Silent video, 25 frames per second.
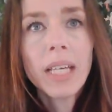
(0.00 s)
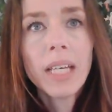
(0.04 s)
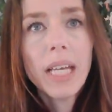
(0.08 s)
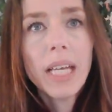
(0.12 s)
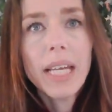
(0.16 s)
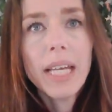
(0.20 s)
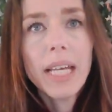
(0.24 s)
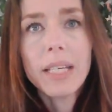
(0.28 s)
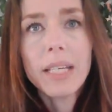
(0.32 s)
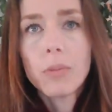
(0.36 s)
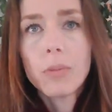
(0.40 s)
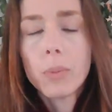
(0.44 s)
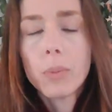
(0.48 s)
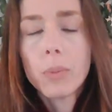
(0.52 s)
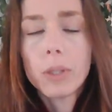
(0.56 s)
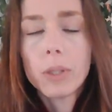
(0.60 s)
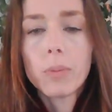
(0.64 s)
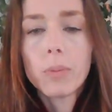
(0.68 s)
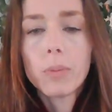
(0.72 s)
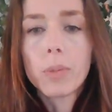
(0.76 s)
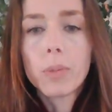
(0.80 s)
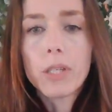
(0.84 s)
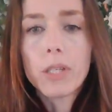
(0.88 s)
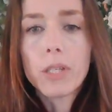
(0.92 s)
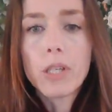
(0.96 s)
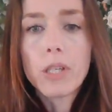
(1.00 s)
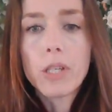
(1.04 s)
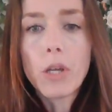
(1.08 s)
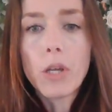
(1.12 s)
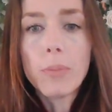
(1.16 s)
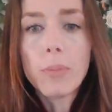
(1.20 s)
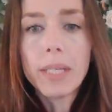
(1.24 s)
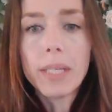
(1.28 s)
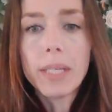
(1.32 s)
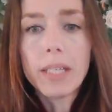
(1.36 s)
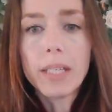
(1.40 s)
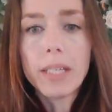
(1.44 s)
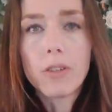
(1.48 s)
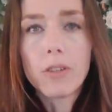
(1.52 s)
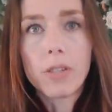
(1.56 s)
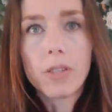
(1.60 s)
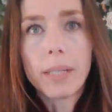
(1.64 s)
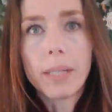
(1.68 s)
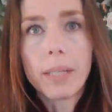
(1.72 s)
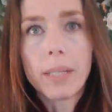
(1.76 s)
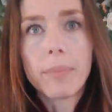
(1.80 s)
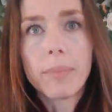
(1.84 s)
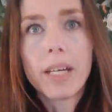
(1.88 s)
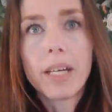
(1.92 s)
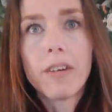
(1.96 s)
In a world where so many
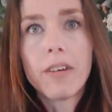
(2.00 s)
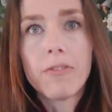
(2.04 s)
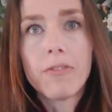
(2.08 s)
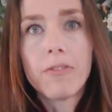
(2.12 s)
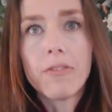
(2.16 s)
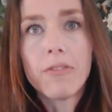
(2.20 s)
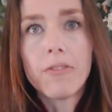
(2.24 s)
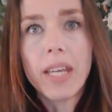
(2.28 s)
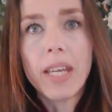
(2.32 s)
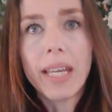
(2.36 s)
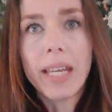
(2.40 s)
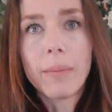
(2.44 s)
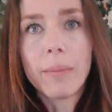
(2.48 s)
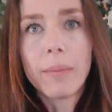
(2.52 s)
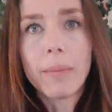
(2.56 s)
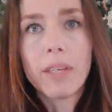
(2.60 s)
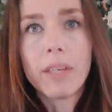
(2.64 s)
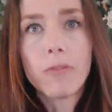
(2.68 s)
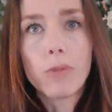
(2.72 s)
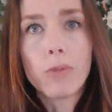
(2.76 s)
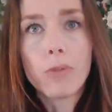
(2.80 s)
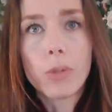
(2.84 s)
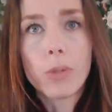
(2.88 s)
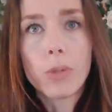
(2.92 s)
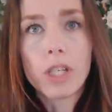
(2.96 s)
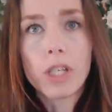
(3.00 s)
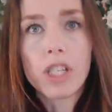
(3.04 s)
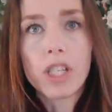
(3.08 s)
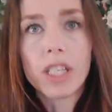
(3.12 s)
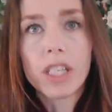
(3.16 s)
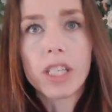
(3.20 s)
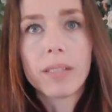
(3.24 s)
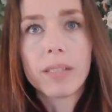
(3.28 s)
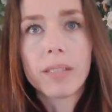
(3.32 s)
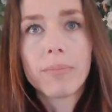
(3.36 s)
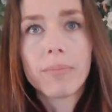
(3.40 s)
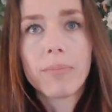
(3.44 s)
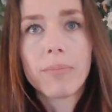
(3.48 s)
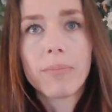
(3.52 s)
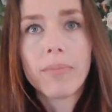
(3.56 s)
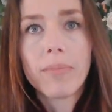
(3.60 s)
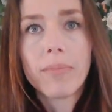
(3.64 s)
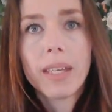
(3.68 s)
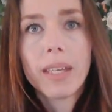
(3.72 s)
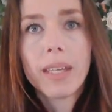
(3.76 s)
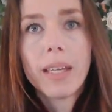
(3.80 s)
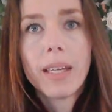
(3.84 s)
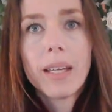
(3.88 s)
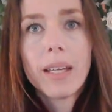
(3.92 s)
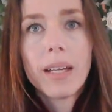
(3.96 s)
dream of fame and fortune,
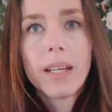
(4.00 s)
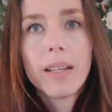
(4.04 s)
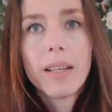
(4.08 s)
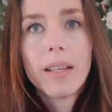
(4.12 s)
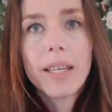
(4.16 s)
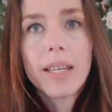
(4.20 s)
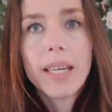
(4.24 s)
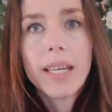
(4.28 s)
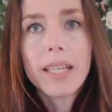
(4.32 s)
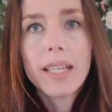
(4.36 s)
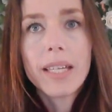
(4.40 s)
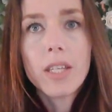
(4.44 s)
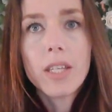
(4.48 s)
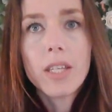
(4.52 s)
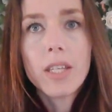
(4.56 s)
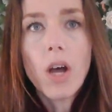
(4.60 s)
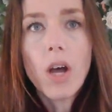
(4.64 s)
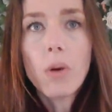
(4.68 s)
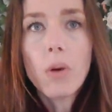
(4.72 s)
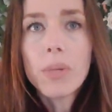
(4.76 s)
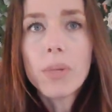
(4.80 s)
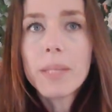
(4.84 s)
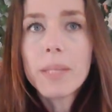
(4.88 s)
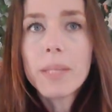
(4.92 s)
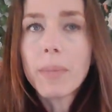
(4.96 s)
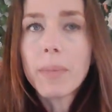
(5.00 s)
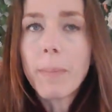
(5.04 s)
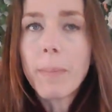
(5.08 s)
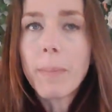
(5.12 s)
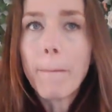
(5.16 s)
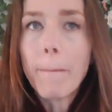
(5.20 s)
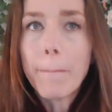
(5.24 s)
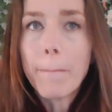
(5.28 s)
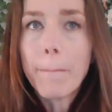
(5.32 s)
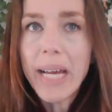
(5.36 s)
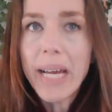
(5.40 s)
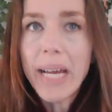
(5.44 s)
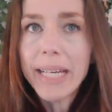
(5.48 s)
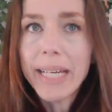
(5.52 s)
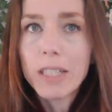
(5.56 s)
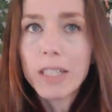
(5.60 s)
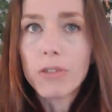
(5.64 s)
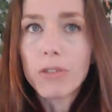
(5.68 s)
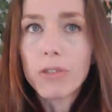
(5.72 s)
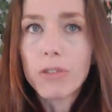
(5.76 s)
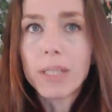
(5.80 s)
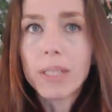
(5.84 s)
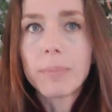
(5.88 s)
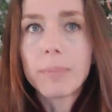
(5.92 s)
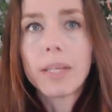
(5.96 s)
it's always been my
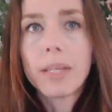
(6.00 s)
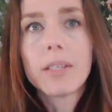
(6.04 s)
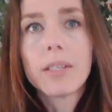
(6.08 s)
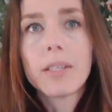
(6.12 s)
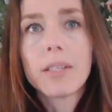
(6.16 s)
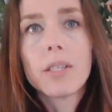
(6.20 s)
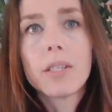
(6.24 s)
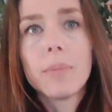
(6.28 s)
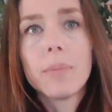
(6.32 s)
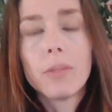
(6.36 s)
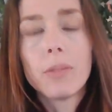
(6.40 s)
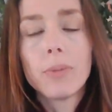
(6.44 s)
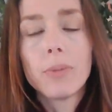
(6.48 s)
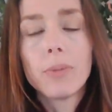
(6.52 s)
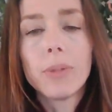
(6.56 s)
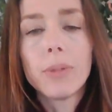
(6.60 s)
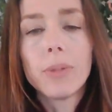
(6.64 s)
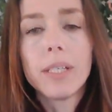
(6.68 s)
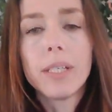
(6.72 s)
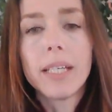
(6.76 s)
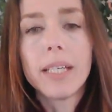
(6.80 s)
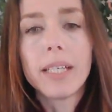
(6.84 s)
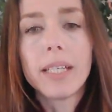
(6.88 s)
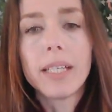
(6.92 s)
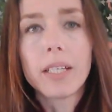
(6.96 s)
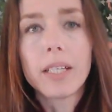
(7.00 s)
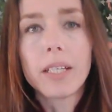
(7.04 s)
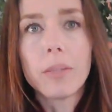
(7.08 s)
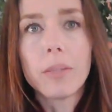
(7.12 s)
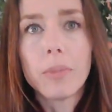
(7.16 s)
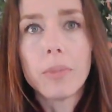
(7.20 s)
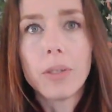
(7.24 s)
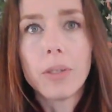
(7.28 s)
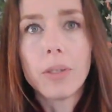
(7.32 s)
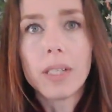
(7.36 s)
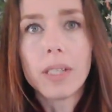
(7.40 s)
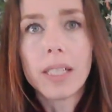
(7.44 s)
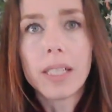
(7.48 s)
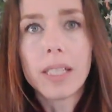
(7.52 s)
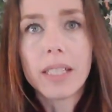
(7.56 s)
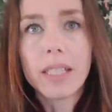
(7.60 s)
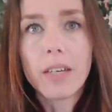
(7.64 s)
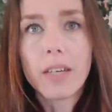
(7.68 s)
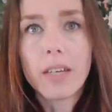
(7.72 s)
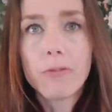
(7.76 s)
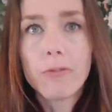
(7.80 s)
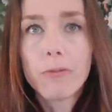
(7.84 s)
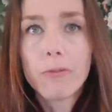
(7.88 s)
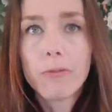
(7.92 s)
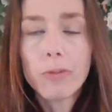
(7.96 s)
dream to be rooted in a community
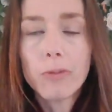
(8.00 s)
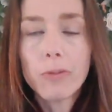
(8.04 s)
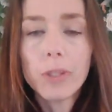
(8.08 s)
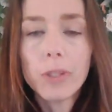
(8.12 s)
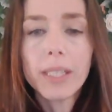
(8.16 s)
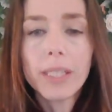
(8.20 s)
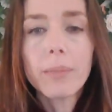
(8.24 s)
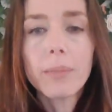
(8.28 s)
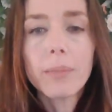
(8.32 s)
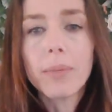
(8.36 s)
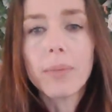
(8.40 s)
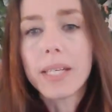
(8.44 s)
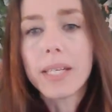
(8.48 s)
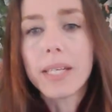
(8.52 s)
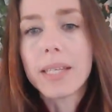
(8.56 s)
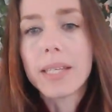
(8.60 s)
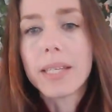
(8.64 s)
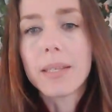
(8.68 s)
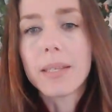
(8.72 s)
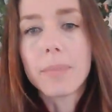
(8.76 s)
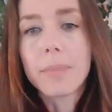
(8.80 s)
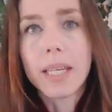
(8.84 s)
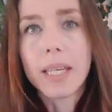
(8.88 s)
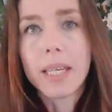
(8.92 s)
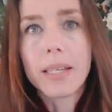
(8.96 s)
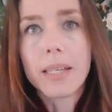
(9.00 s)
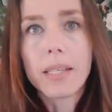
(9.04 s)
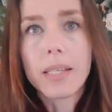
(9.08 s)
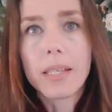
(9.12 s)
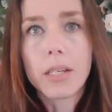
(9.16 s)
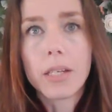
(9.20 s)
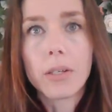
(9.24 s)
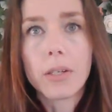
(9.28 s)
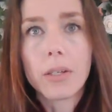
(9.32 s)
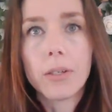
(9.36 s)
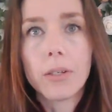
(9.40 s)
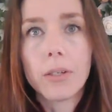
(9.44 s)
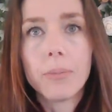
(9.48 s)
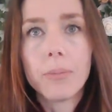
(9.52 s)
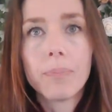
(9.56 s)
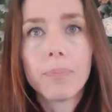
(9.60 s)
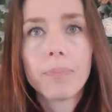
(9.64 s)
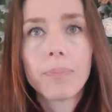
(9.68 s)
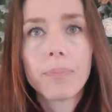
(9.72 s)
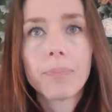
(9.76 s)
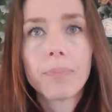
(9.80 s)
that fully embraces me as their own.